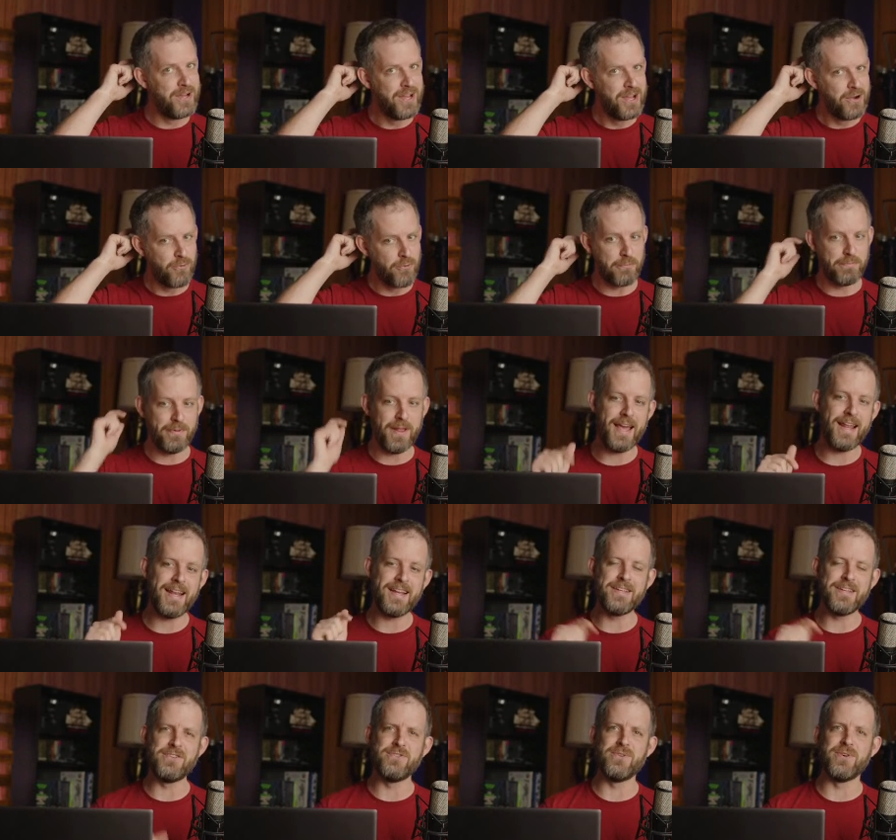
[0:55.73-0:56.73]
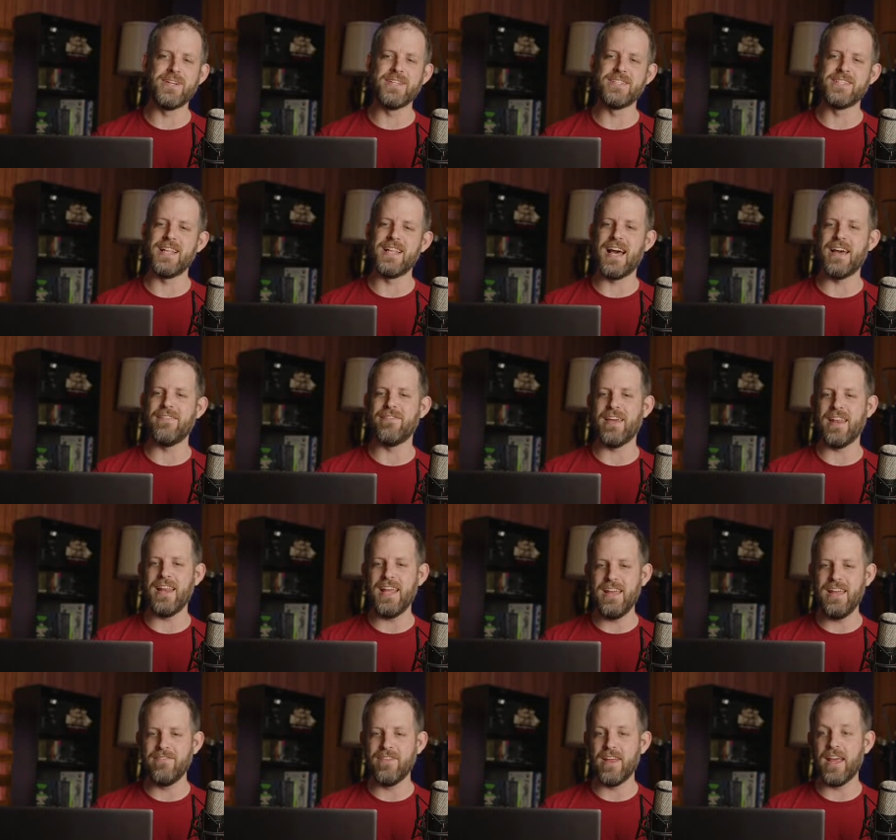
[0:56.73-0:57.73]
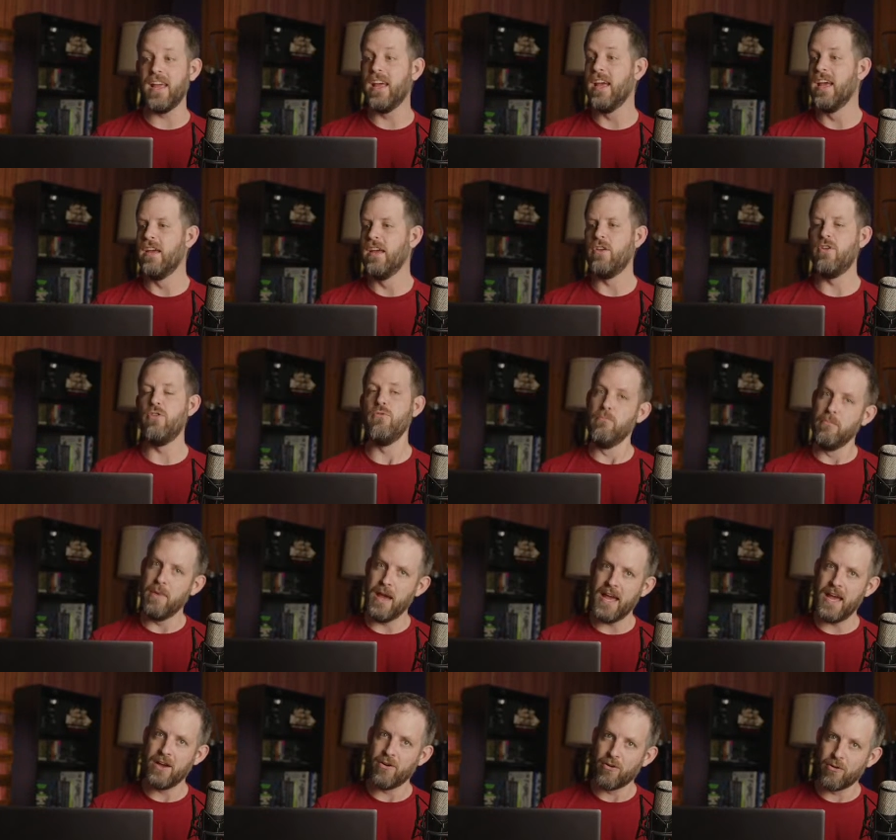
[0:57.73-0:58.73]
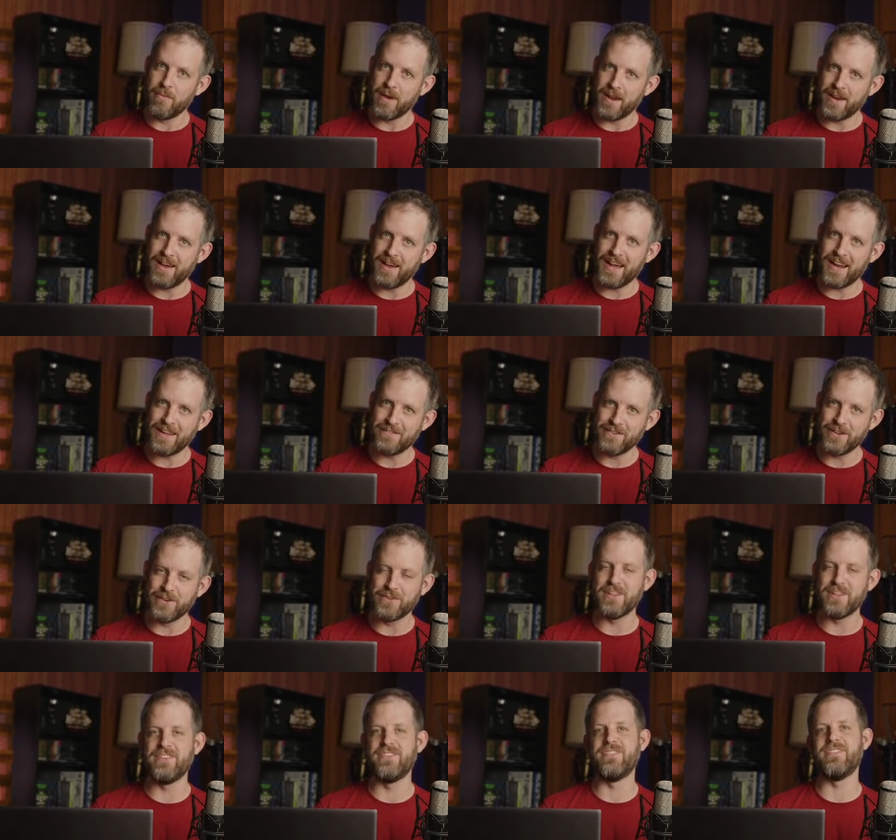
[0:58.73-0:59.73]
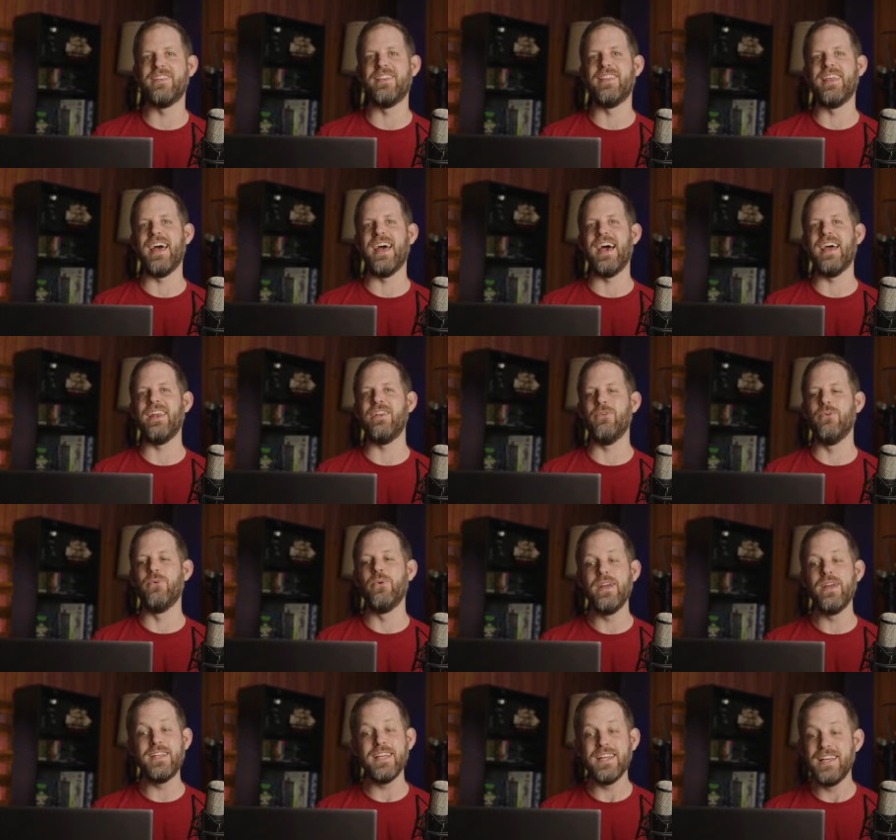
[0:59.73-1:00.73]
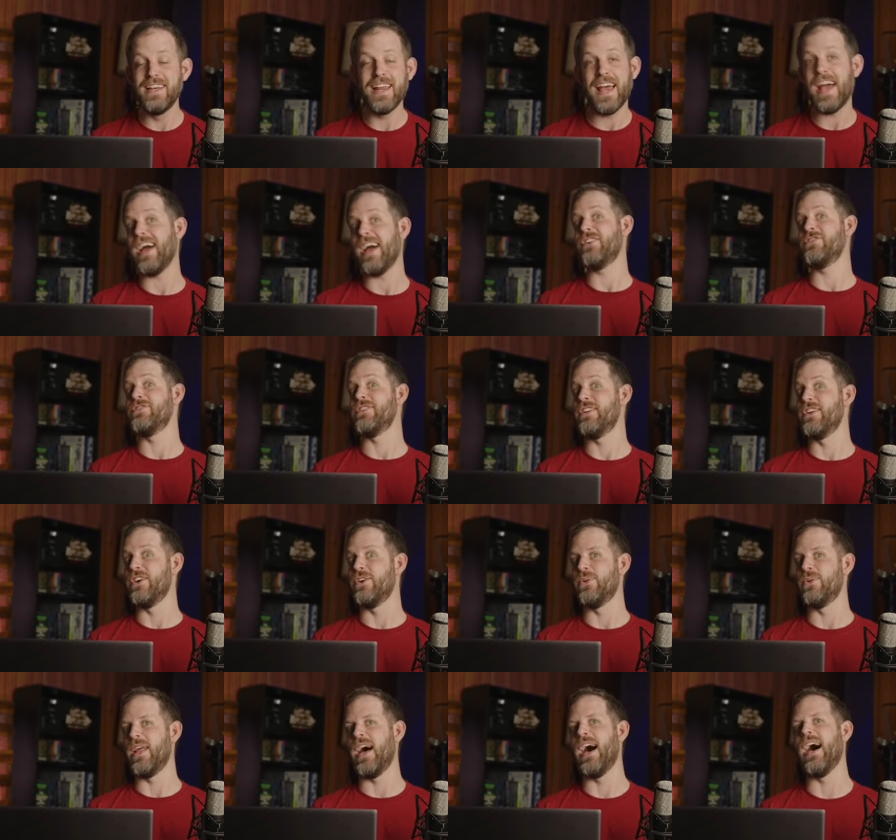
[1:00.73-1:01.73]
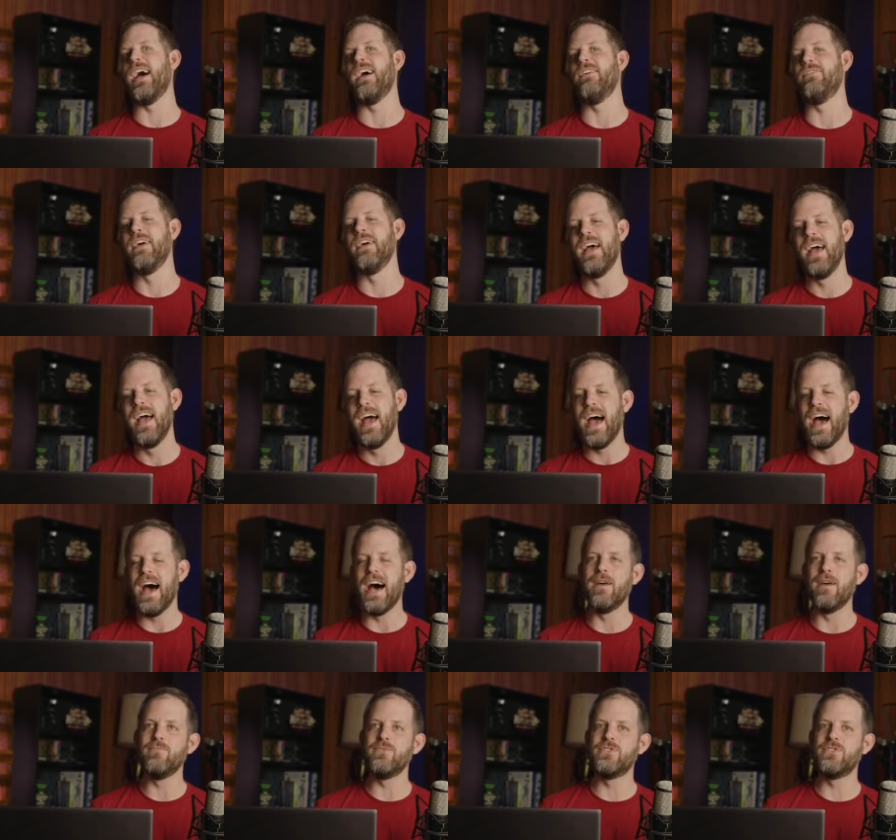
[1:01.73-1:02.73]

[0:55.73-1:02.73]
were planning to join us live that evening, you may or may not have noticed that we didn't actually go live. And